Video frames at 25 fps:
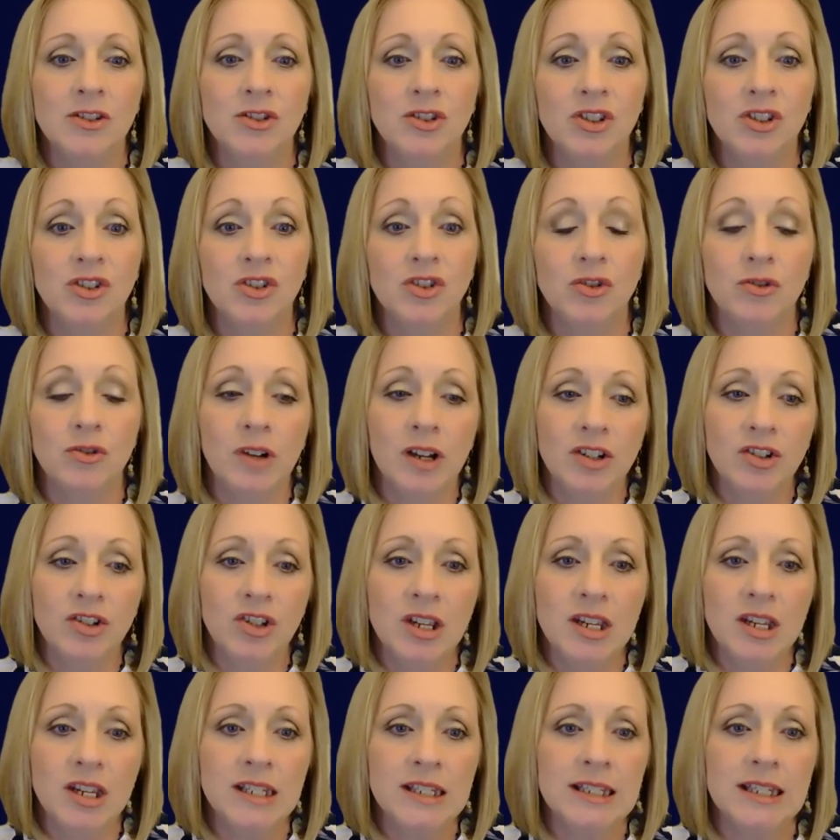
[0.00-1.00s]
There's
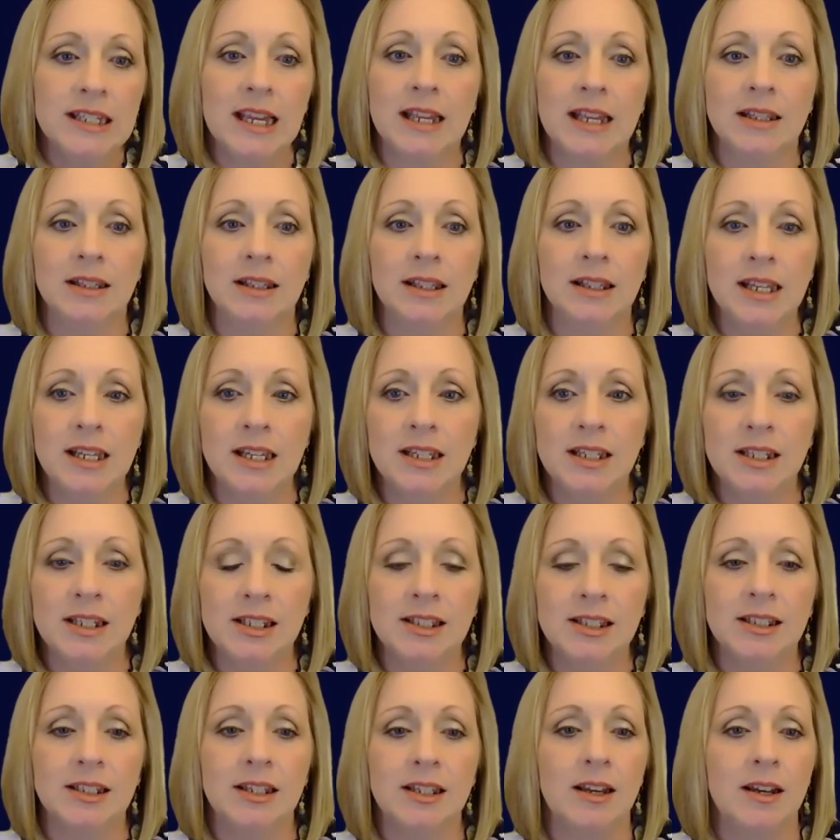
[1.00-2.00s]
instructions and
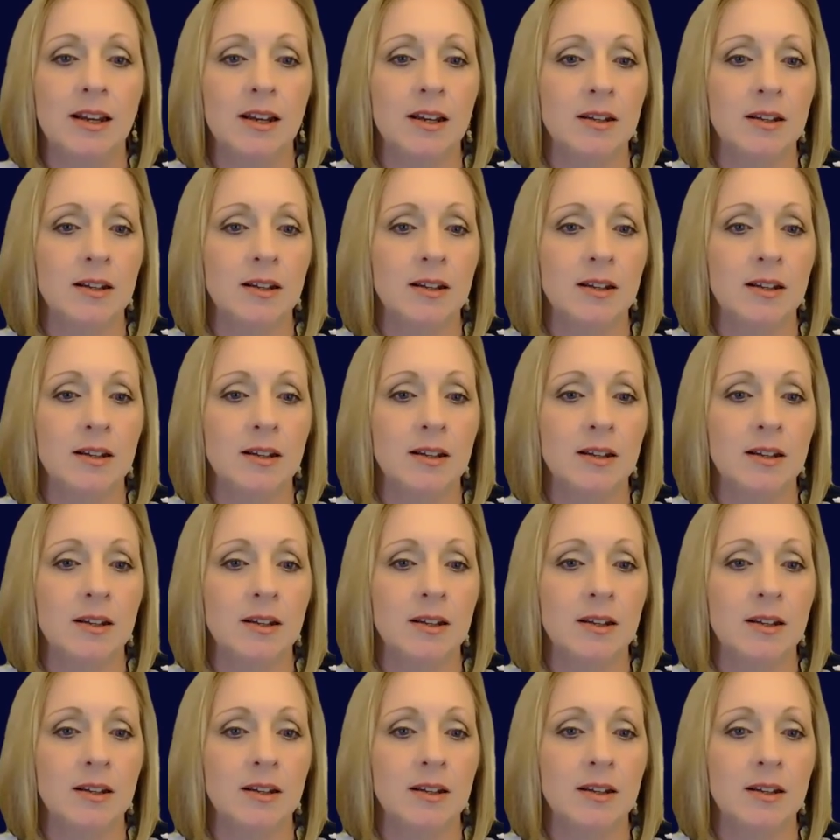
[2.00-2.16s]
links